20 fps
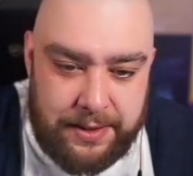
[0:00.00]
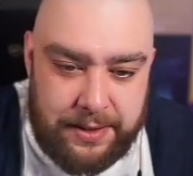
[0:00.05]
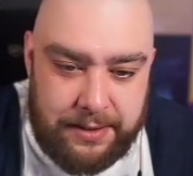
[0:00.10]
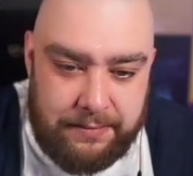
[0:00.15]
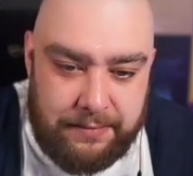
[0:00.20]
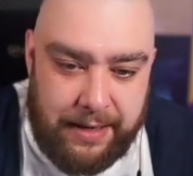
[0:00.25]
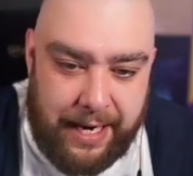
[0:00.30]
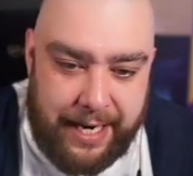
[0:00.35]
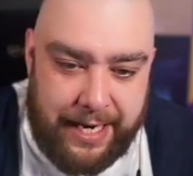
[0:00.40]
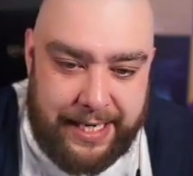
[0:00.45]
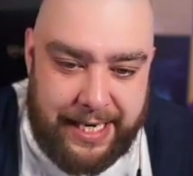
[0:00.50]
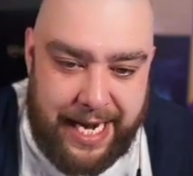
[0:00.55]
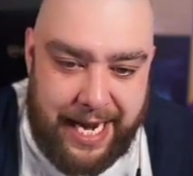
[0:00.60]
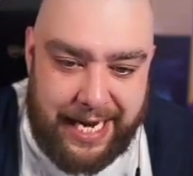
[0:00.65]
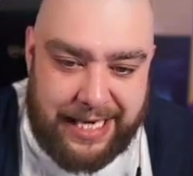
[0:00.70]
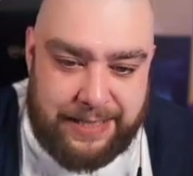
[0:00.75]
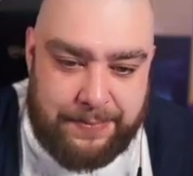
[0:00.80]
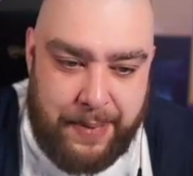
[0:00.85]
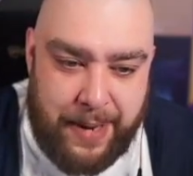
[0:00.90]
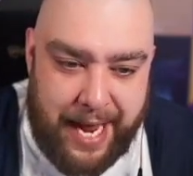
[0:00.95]
Right,
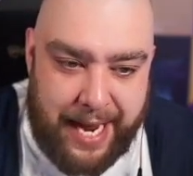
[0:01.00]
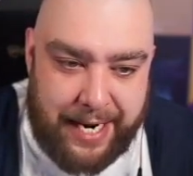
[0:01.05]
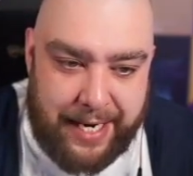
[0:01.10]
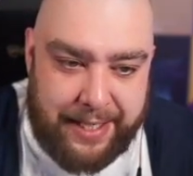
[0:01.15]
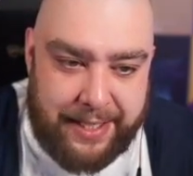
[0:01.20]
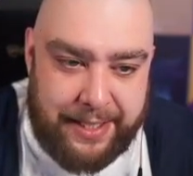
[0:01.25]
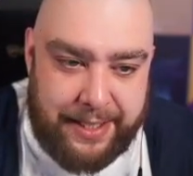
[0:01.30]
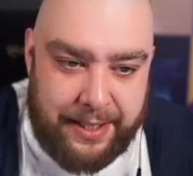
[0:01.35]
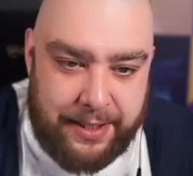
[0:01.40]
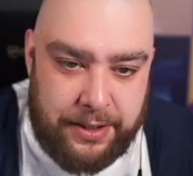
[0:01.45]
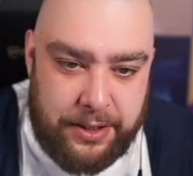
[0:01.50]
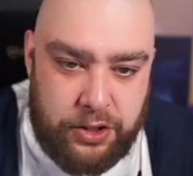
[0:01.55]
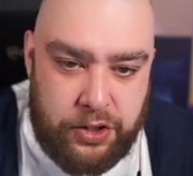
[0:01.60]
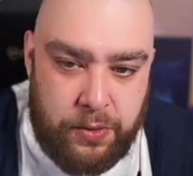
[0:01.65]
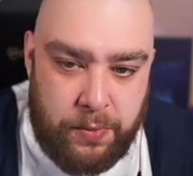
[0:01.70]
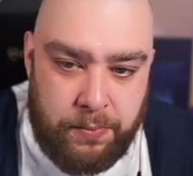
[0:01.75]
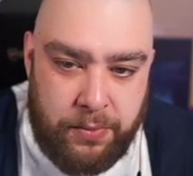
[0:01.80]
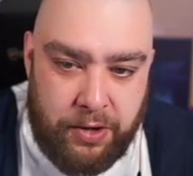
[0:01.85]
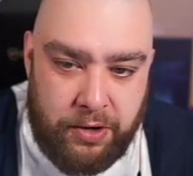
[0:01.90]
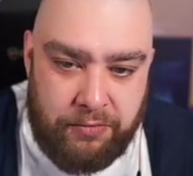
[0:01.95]
next pack. The
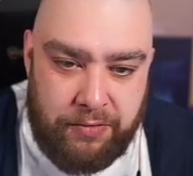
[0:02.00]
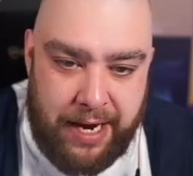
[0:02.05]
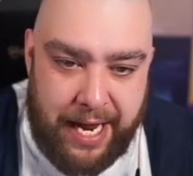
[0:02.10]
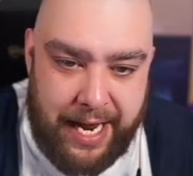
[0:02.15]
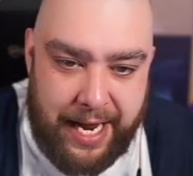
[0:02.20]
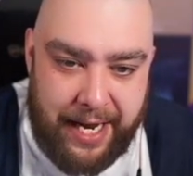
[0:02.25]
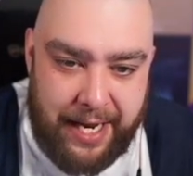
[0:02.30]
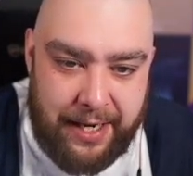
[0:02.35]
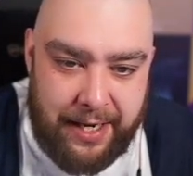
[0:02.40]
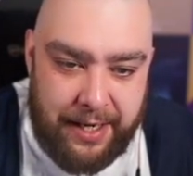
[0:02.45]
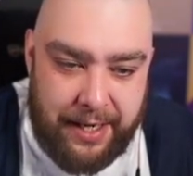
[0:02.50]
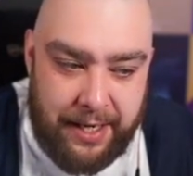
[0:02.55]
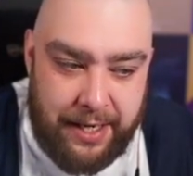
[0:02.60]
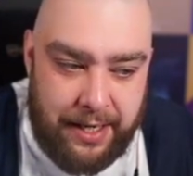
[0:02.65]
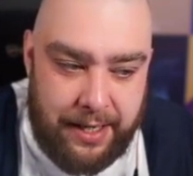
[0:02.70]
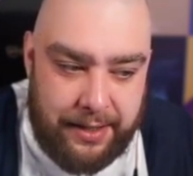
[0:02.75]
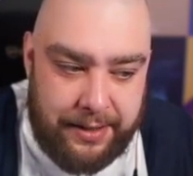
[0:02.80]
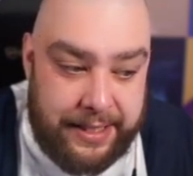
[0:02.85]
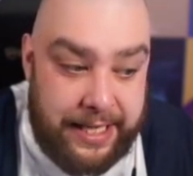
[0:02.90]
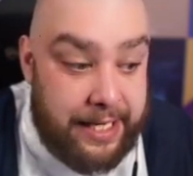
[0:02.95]
Jumbo Rare.
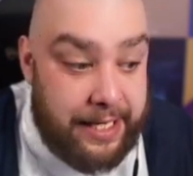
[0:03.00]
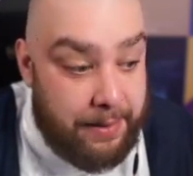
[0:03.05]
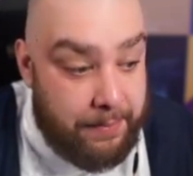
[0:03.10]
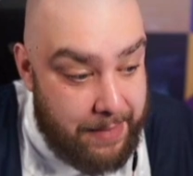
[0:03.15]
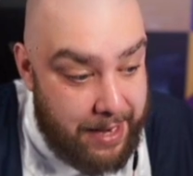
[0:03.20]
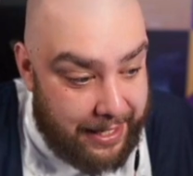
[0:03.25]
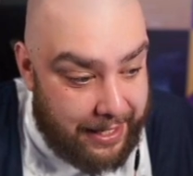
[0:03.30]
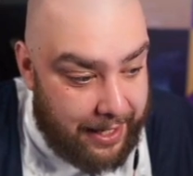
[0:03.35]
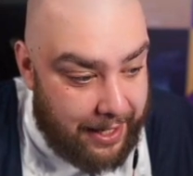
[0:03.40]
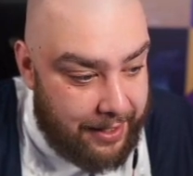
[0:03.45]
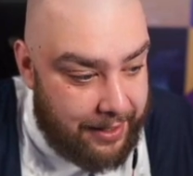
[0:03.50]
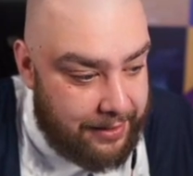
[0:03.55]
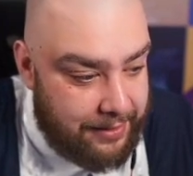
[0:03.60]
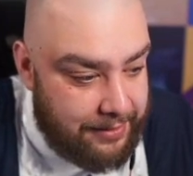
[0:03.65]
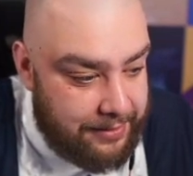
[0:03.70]
Then the Mega.